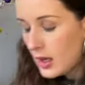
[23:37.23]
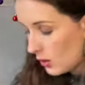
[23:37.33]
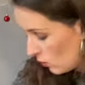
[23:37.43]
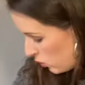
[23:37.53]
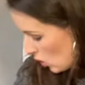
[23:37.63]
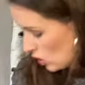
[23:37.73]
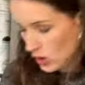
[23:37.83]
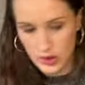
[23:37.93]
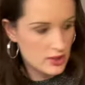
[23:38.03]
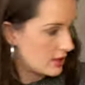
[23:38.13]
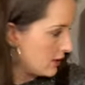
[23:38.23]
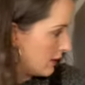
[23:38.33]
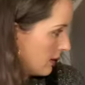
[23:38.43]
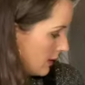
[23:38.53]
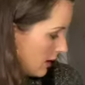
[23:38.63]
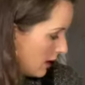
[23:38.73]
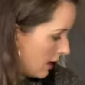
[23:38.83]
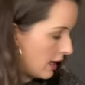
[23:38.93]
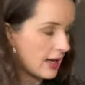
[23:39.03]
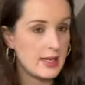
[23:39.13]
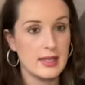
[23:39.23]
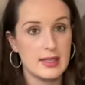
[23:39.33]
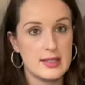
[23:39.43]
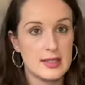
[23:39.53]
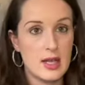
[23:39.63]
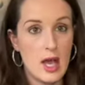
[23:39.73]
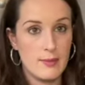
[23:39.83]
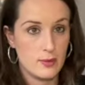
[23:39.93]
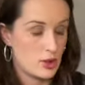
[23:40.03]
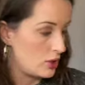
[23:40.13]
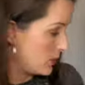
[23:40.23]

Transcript: was I succumbed to